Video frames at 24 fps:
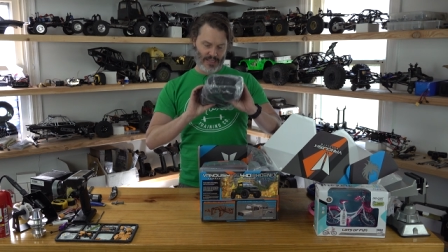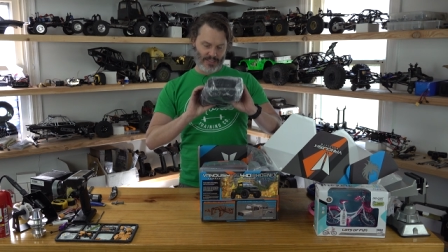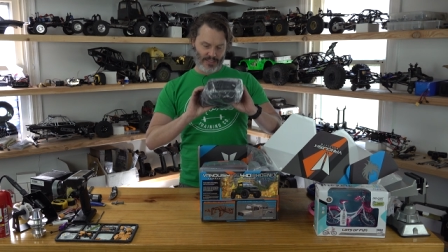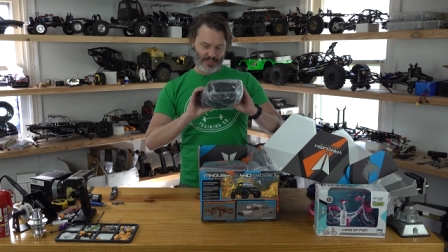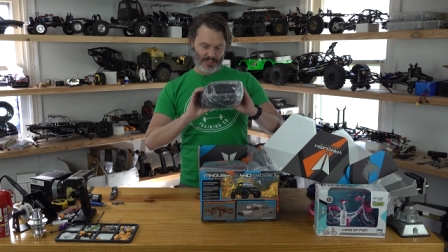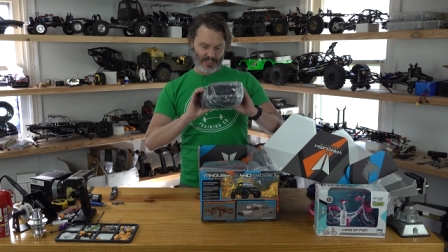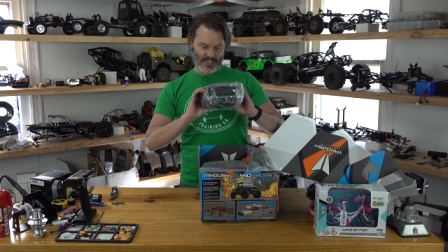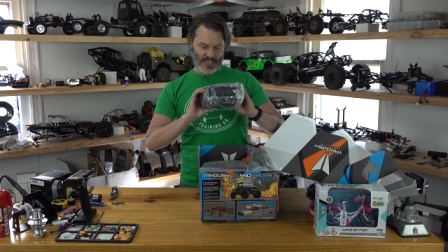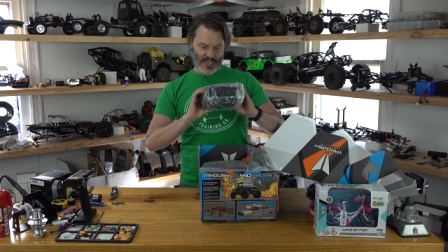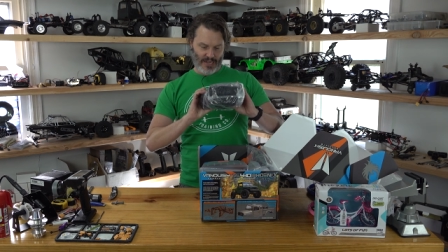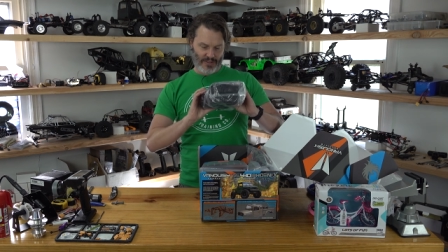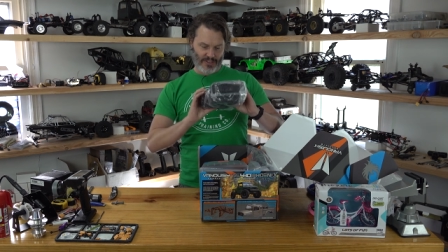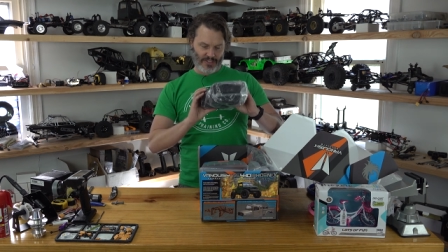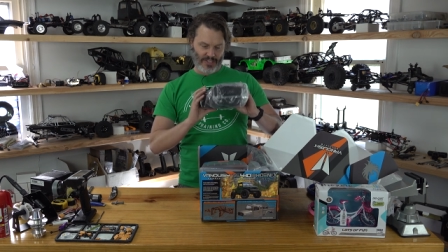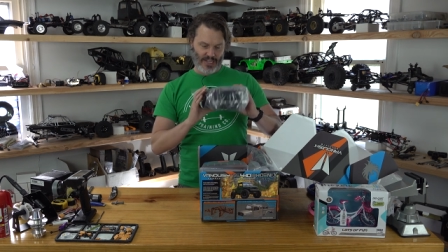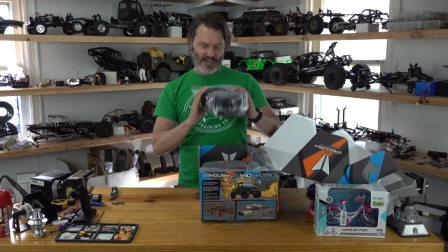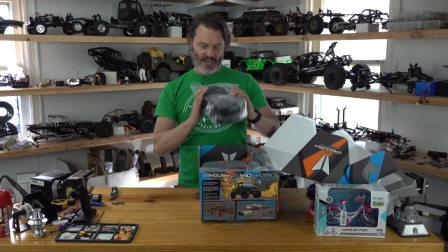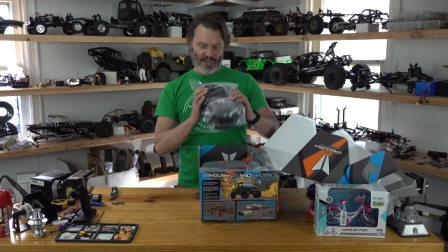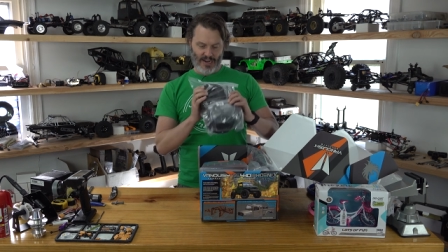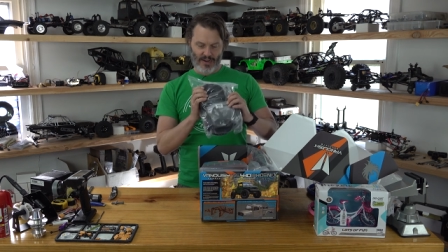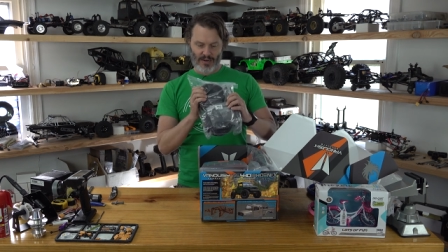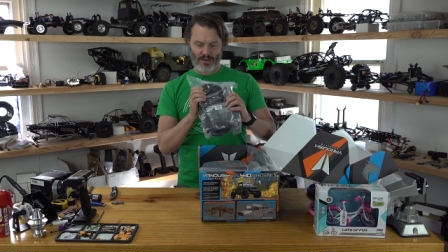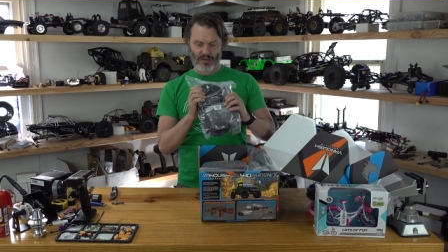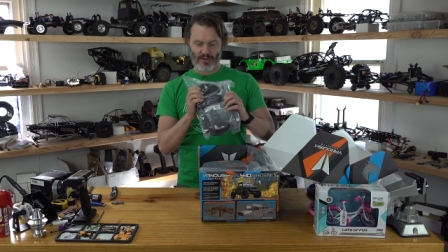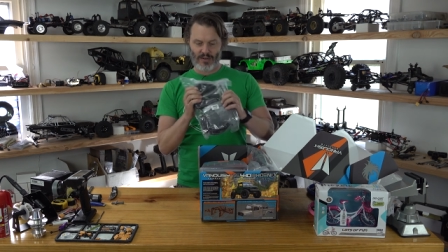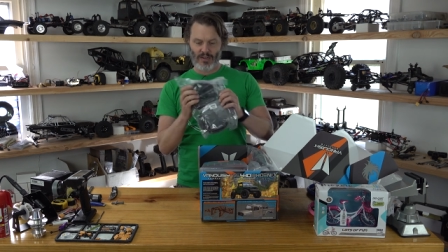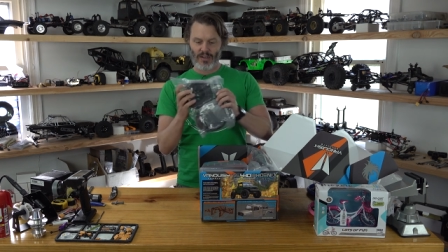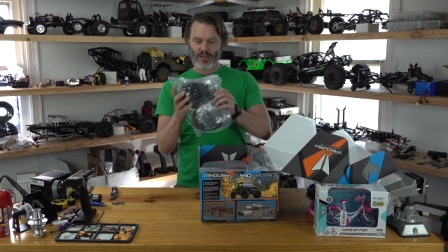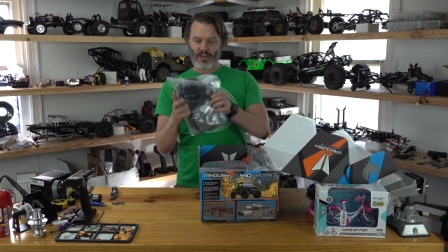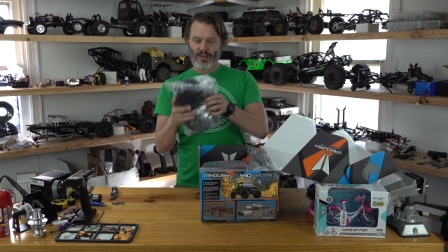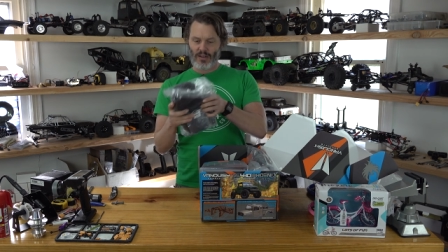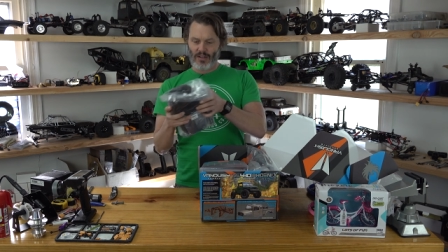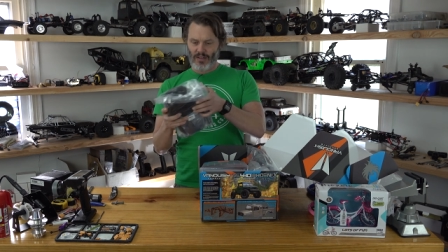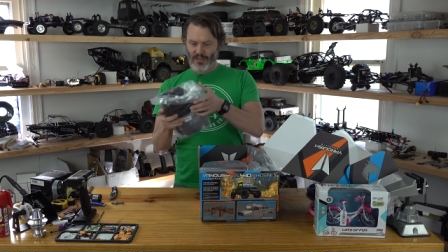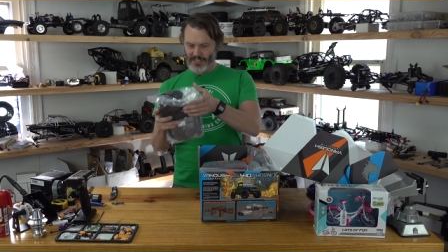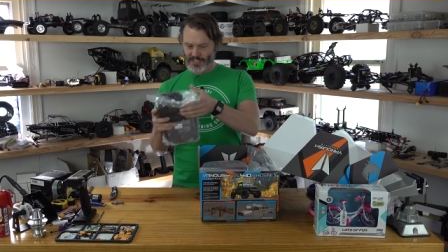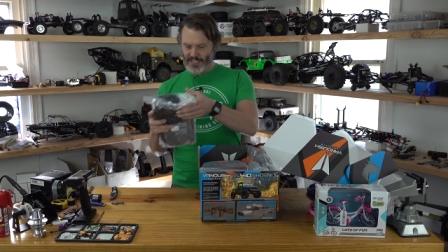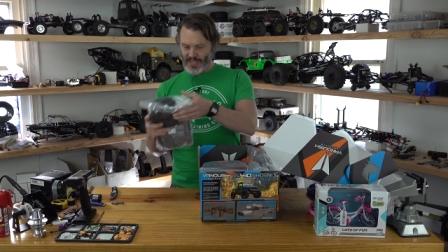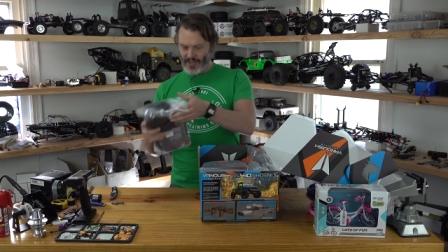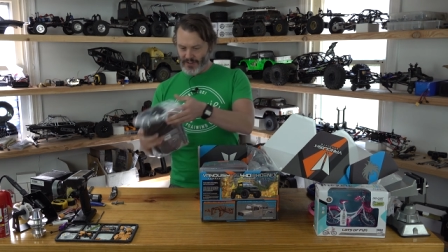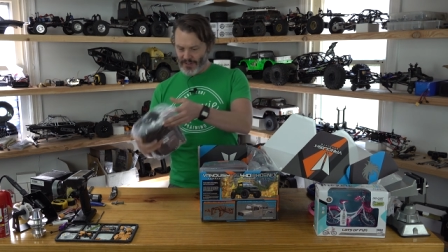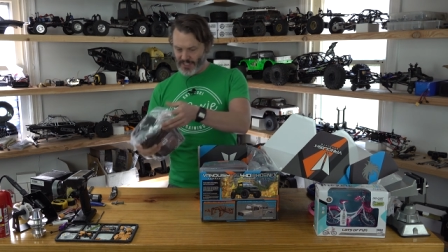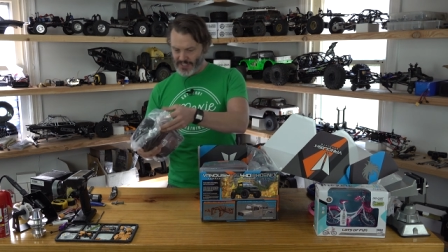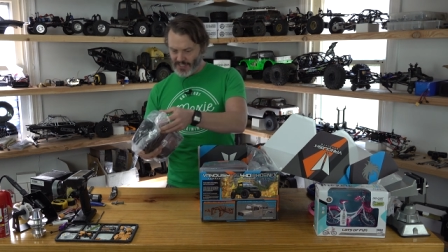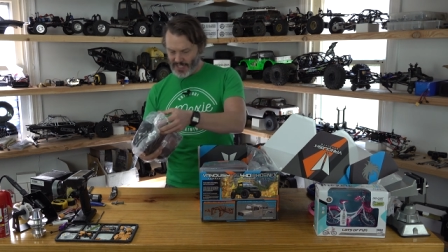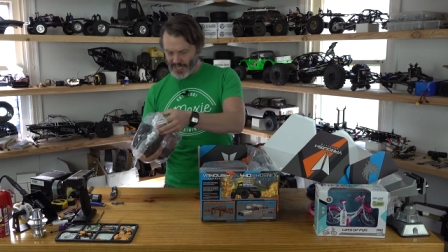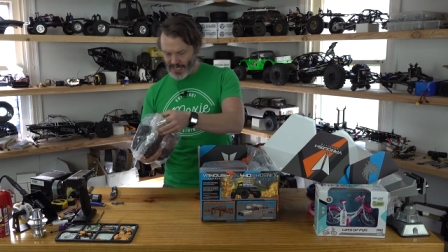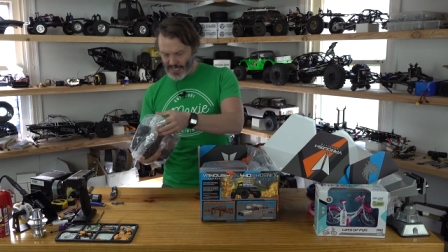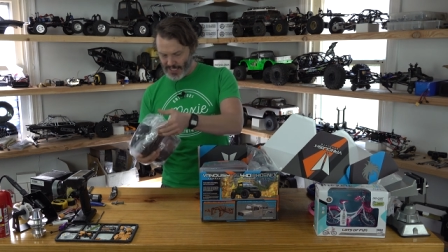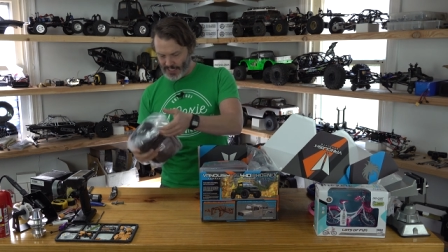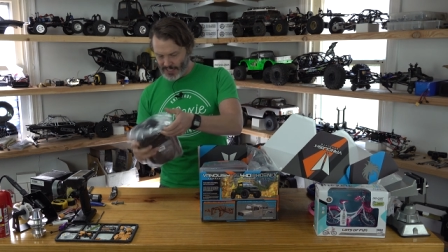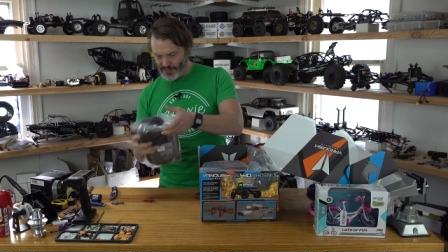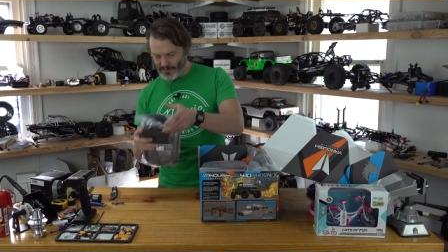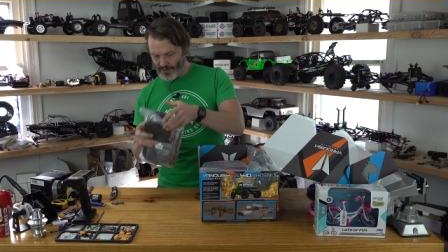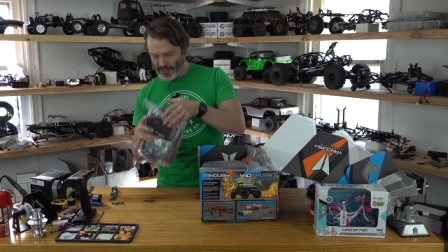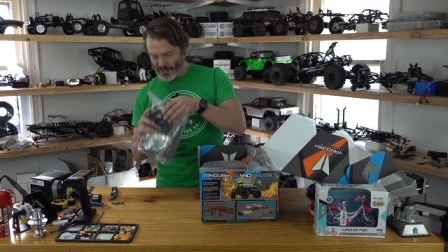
inside of the tire. Let's see how these tires